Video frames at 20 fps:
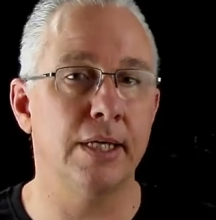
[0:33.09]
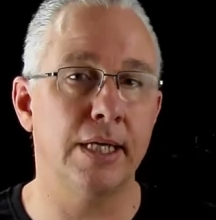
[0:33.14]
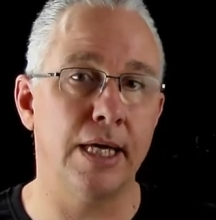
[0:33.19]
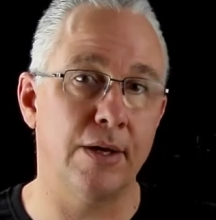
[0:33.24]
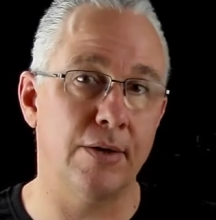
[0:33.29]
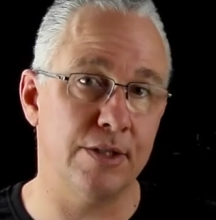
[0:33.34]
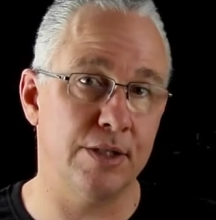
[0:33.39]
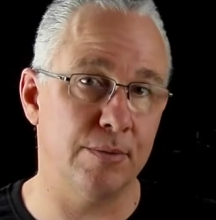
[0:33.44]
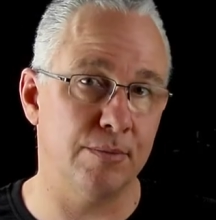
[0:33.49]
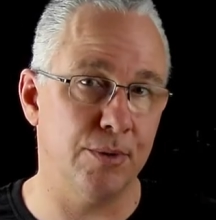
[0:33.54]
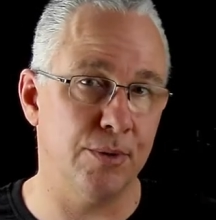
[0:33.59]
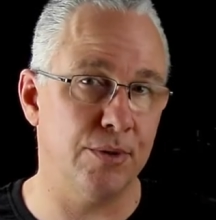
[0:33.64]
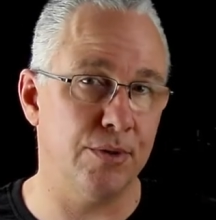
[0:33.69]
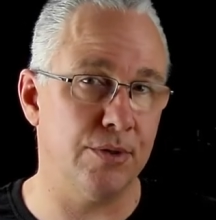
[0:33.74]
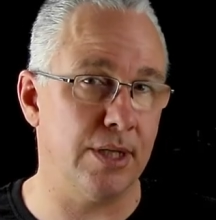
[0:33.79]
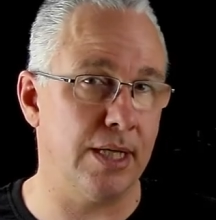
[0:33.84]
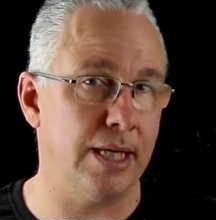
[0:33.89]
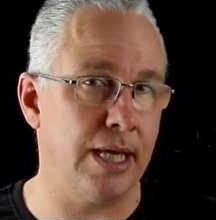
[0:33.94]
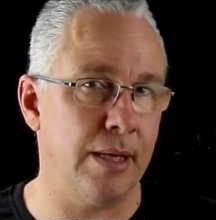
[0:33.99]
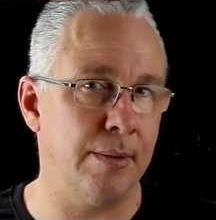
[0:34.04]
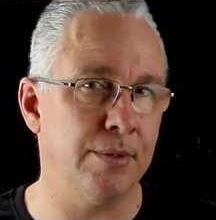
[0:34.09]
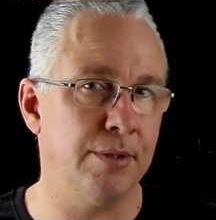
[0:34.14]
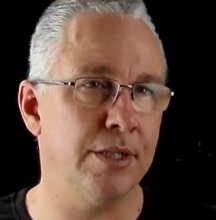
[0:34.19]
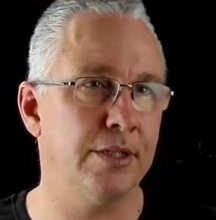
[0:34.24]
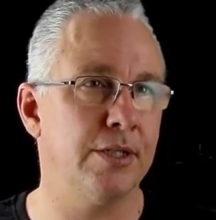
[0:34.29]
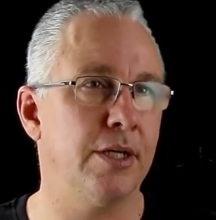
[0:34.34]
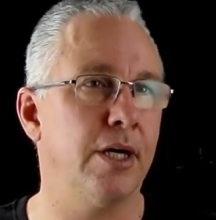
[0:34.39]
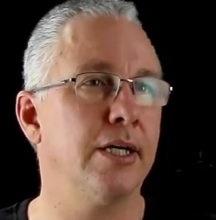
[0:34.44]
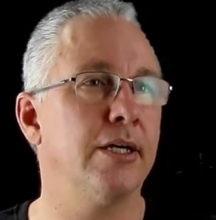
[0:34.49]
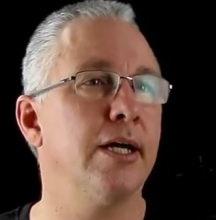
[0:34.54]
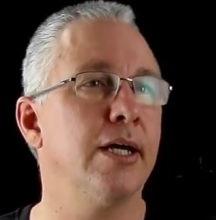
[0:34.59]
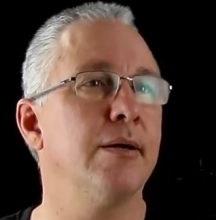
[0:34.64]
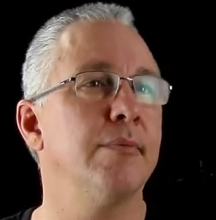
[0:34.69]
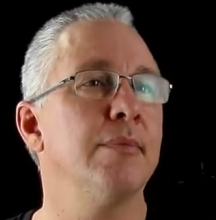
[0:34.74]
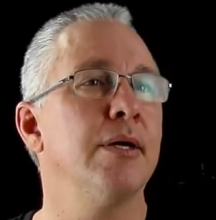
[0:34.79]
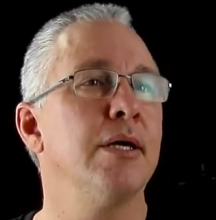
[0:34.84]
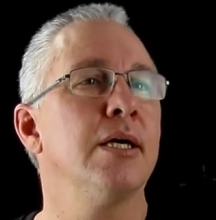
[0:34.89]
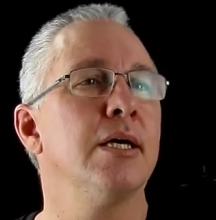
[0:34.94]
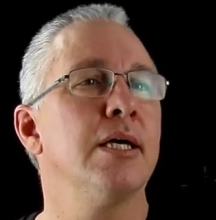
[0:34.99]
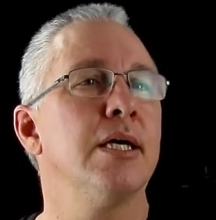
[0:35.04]
Now it's important to label your diagram,
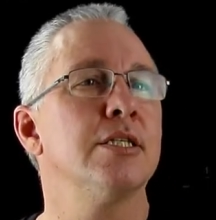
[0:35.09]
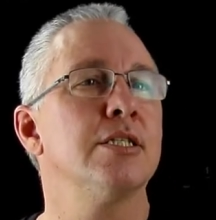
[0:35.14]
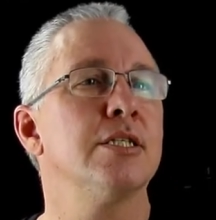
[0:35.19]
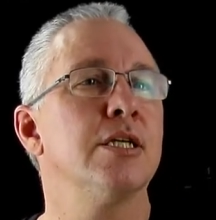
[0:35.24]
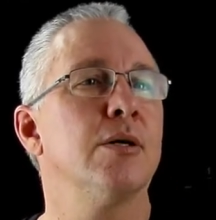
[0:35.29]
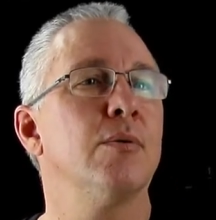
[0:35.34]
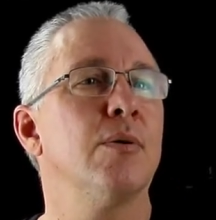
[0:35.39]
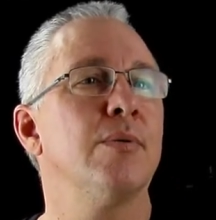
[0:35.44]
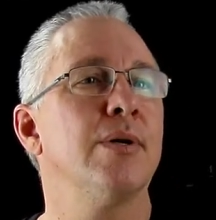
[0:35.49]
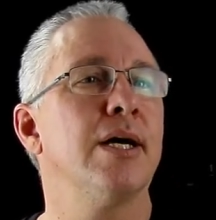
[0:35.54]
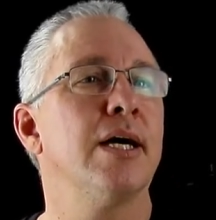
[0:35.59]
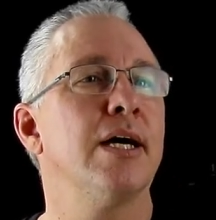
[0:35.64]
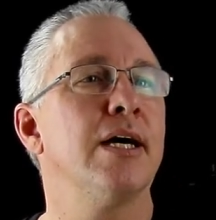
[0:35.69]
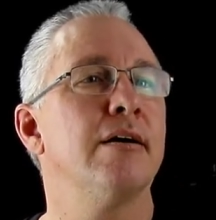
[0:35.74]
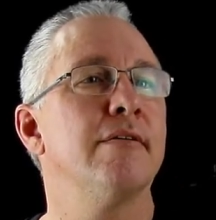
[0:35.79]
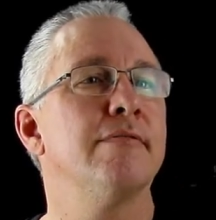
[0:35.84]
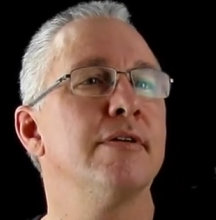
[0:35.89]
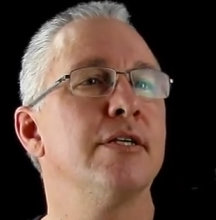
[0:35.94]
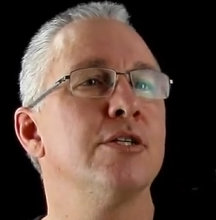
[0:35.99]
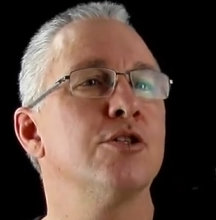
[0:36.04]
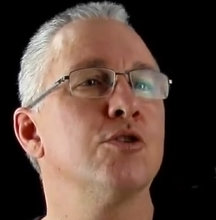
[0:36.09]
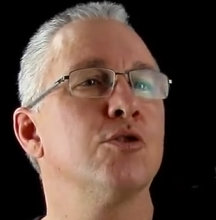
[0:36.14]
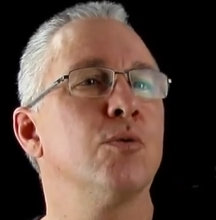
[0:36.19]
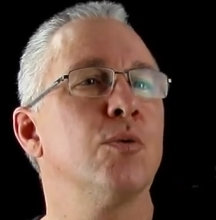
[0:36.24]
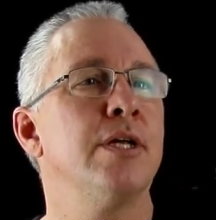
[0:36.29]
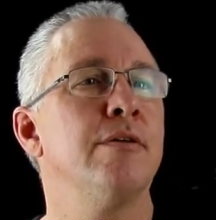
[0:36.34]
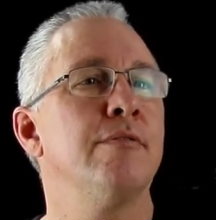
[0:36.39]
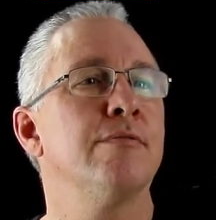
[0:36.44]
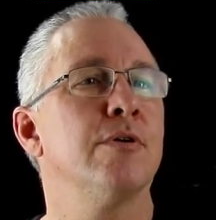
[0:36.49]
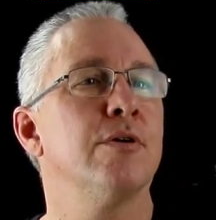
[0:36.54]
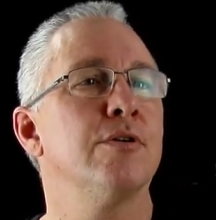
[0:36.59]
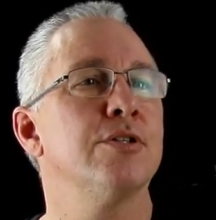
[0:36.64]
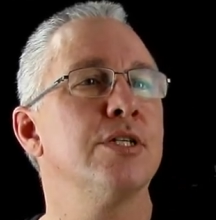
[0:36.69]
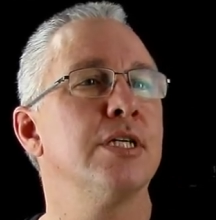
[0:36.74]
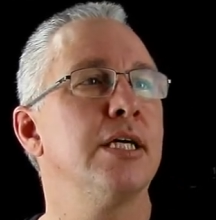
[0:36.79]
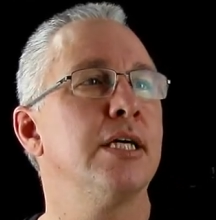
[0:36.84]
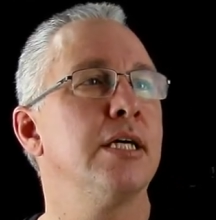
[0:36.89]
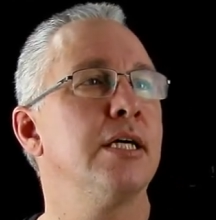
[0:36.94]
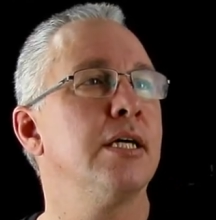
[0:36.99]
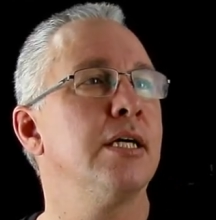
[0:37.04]
and so what we have is 20 volts
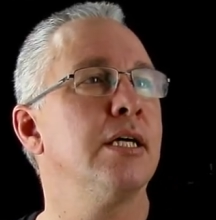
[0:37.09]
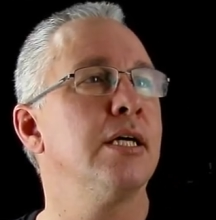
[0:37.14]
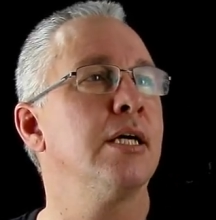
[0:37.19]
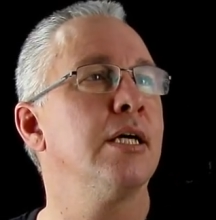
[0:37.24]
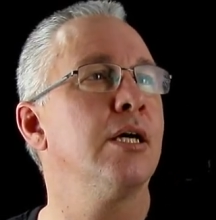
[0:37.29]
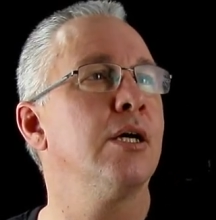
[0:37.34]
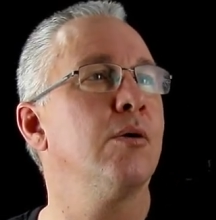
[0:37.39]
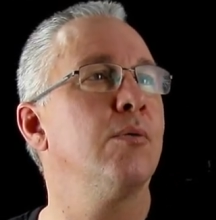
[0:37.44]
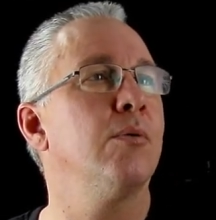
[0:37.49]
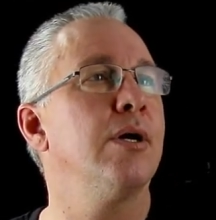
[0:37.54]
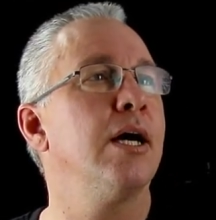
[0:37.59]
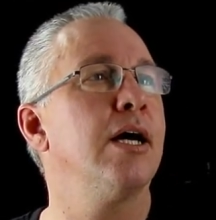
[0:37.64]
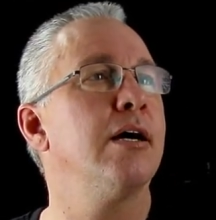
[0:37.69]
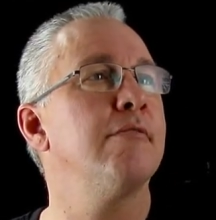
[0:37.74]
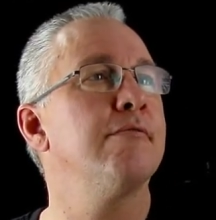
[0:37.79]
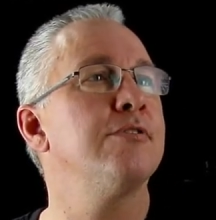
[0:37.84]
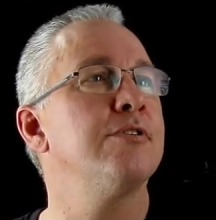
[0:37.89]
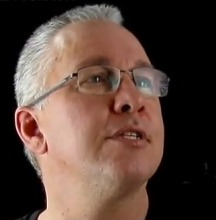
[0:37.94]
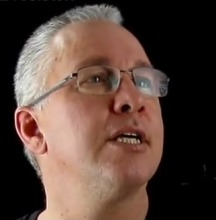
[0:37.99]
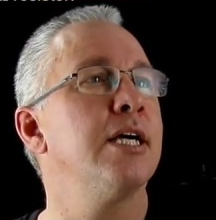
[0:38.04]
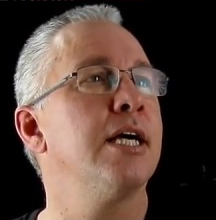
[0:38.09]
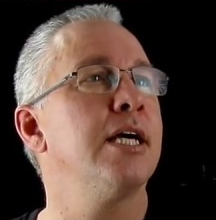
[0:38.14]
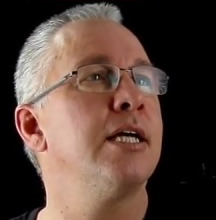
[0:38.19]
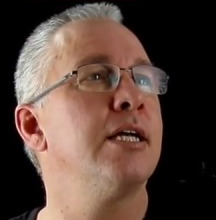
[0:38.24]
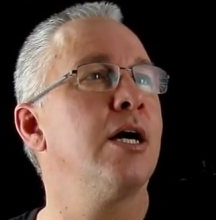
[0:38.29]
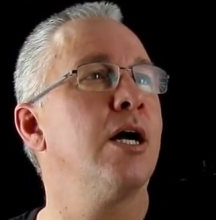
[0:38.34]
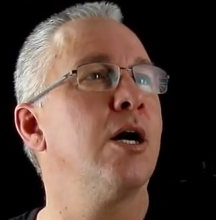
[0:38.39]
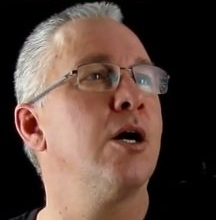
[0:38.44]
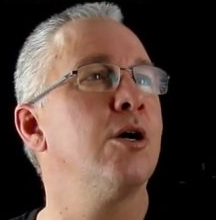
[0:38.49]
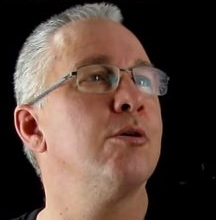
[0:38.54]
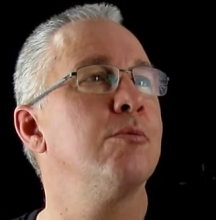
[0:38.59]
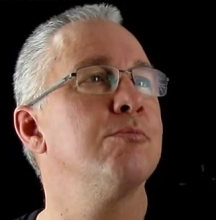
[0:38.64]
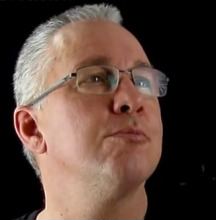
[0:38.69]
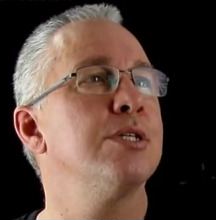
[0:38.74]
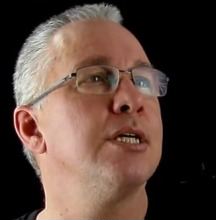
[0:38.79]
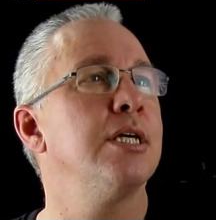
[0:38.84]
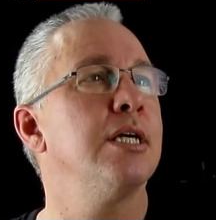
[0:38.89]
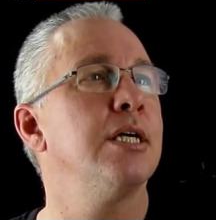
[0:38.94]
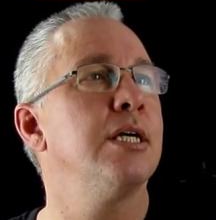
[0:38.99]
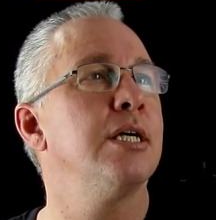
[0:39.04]
here, we have 10 ohms
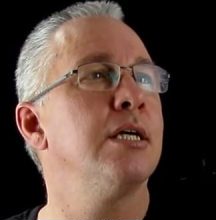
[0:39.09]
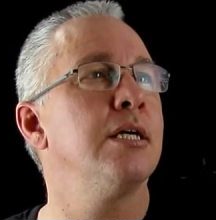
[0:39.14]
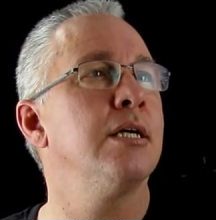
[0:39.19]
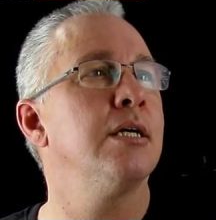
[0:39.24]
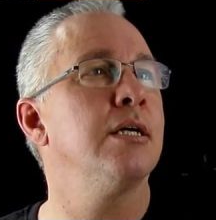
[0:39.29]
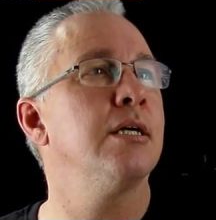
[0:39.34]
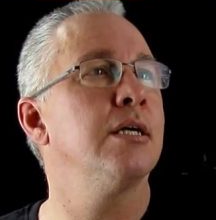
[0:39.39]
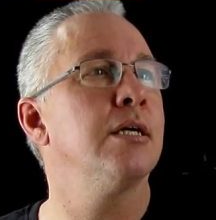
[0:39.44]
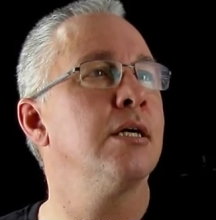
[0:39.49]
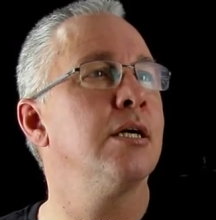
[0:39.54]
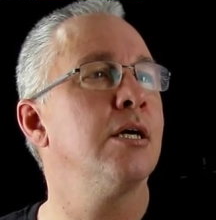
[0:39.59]
here,